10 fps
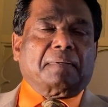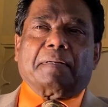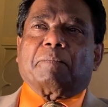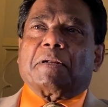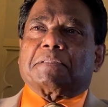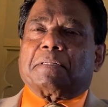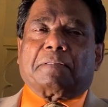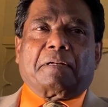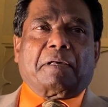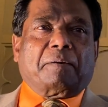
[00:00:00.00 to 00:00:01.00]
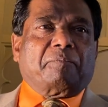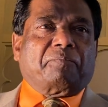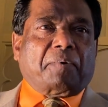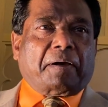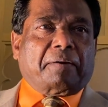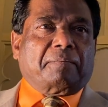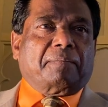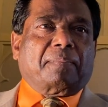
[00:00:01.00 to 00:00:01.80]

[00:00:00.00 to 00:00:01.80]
and he mentioned the name five,